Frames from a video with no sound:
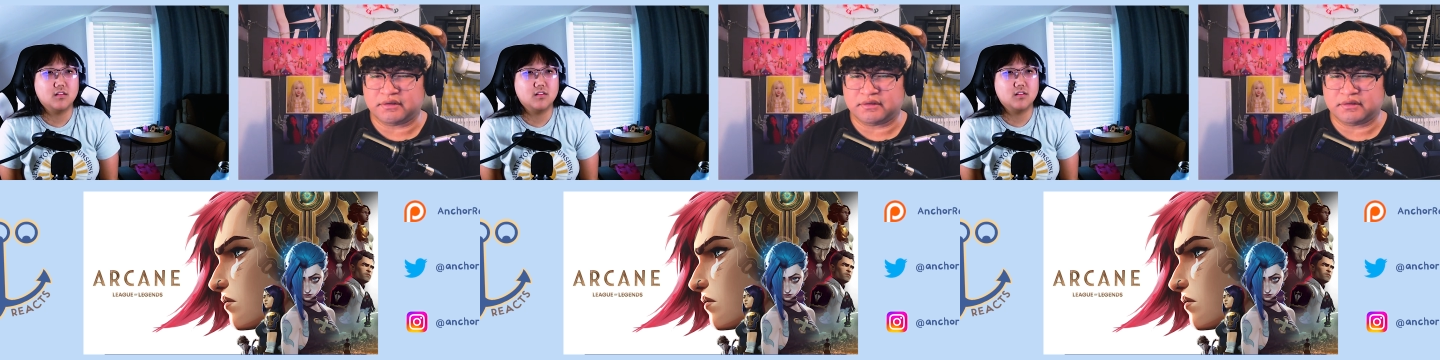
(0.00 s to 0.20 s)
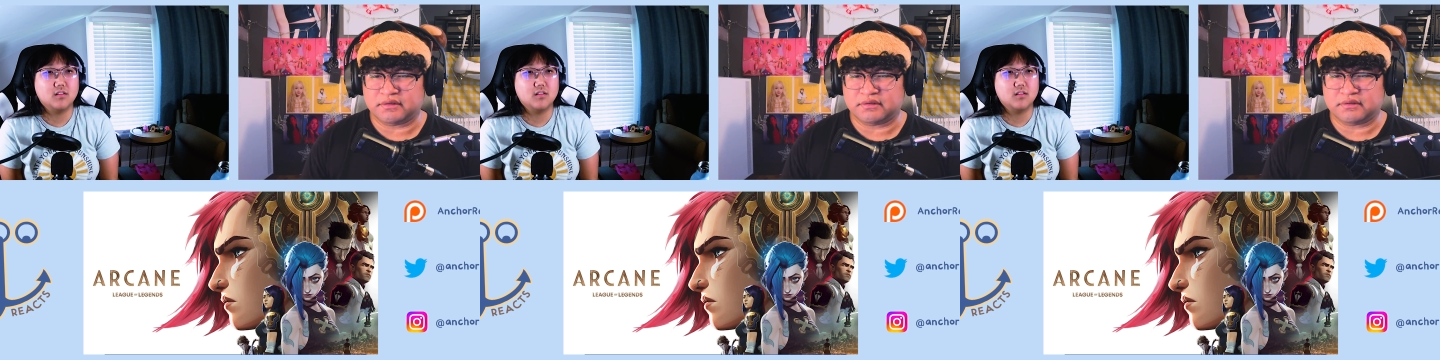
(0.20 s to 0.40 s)

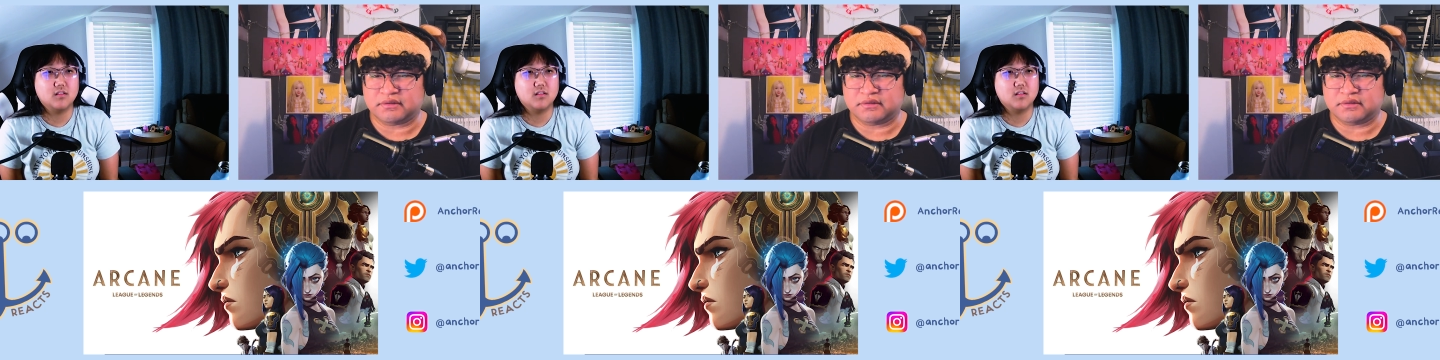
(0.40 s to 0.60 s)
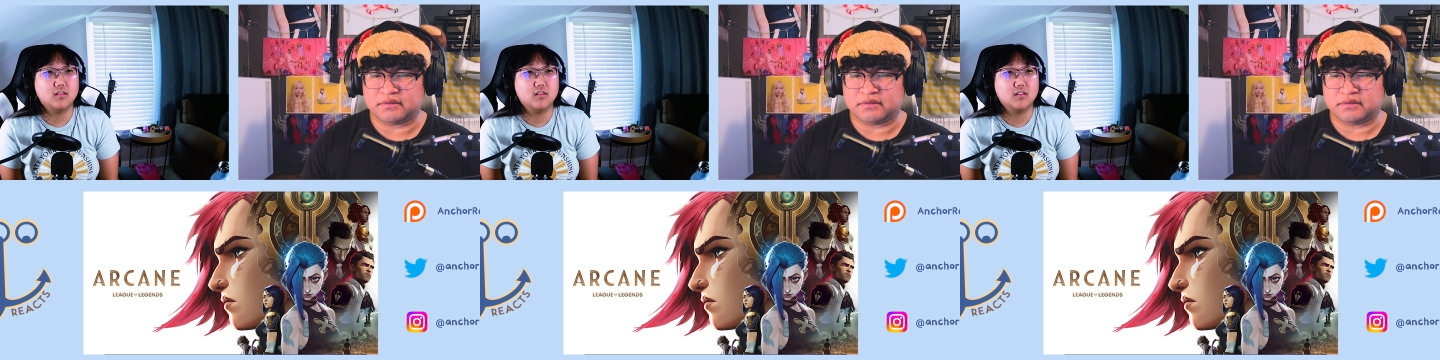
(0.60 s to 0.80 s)

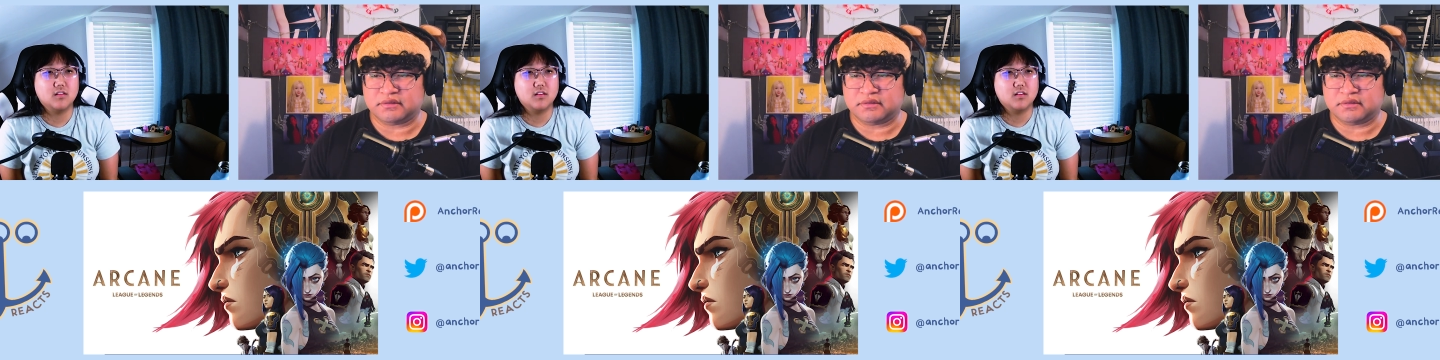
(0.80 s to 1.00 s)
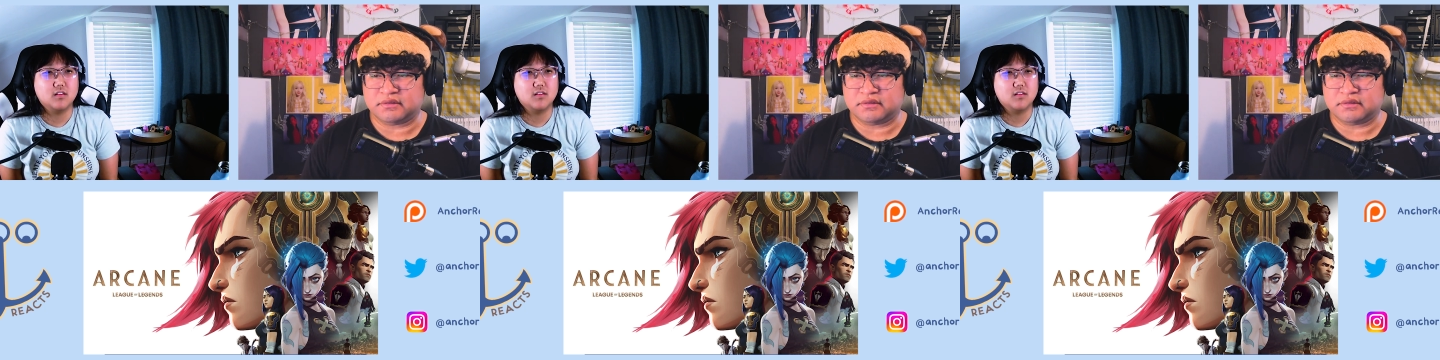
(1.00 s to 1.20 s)

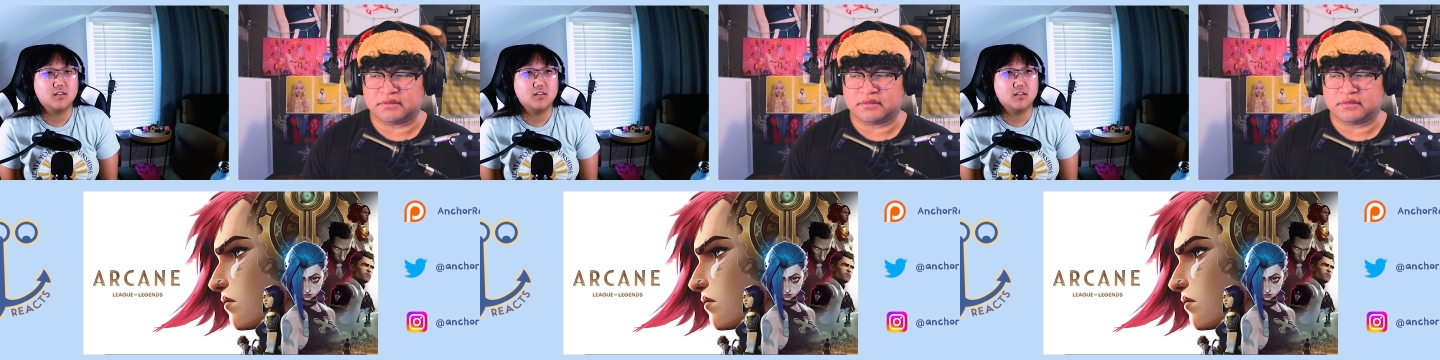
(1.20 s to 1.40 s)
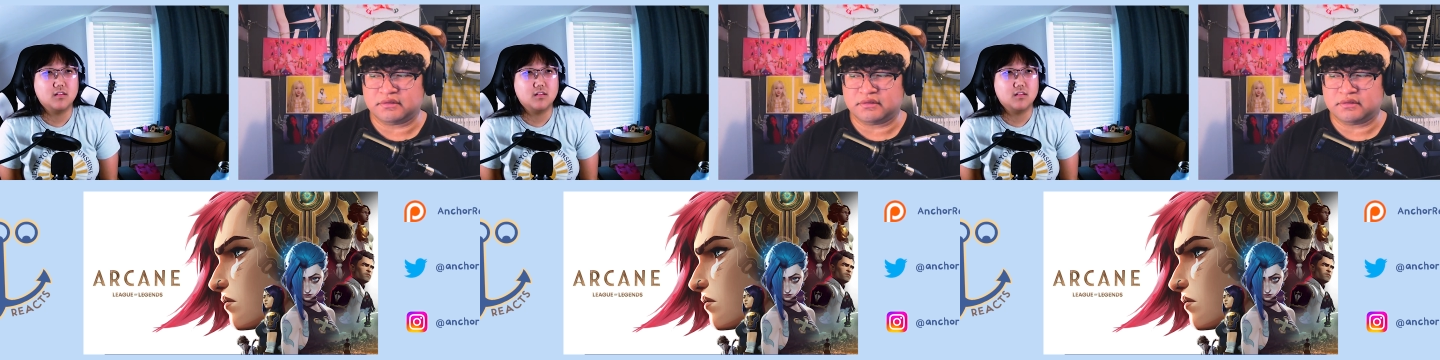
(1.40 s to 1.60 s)

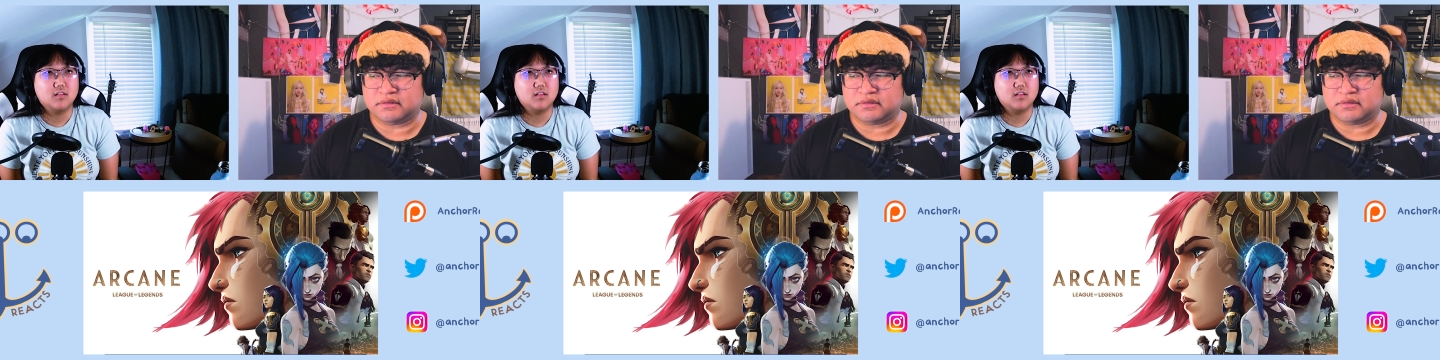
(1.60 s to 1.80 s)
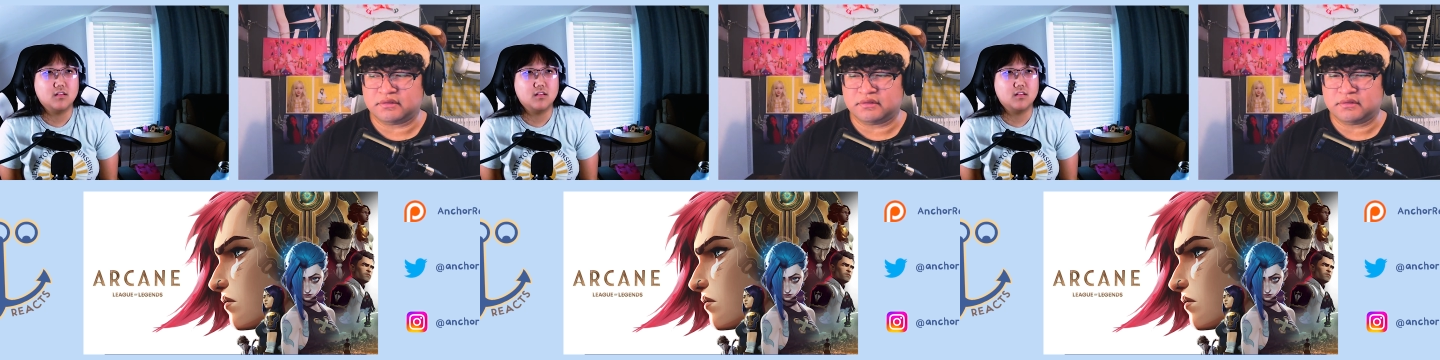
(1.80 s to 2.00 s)

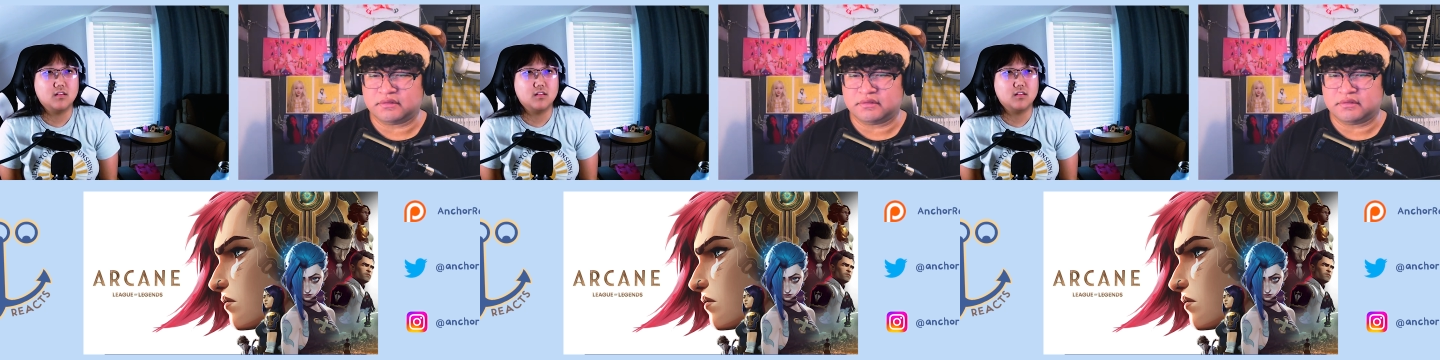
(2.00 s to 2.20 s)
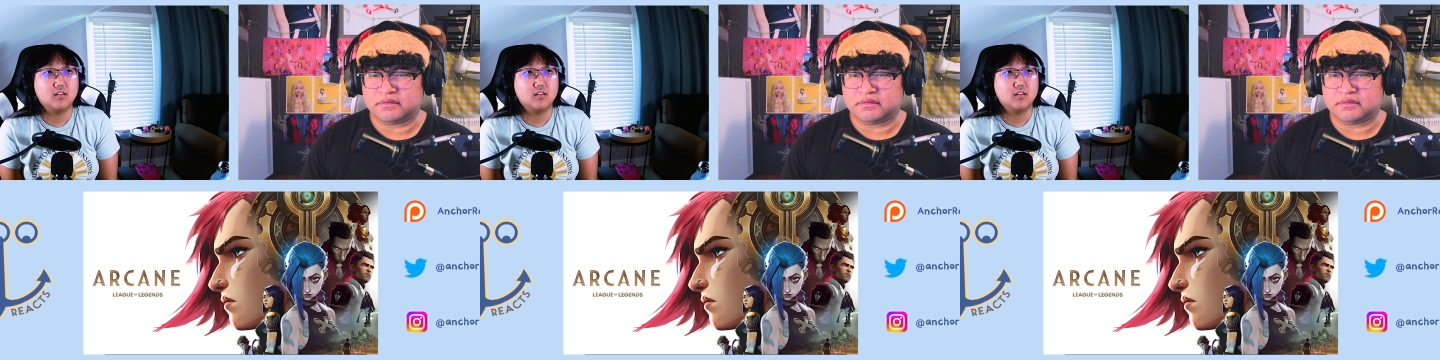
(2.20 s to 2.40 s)

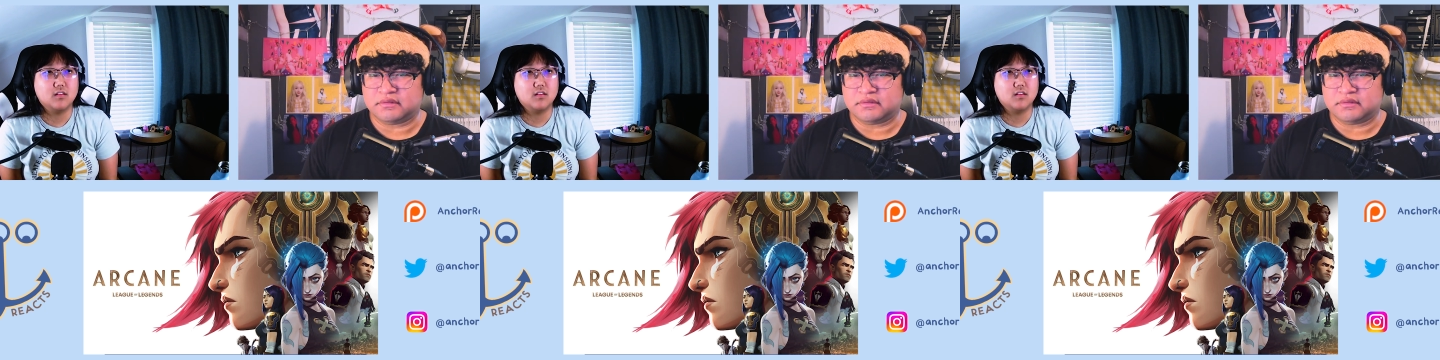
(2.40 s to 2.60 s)
No one is speaking in this clip.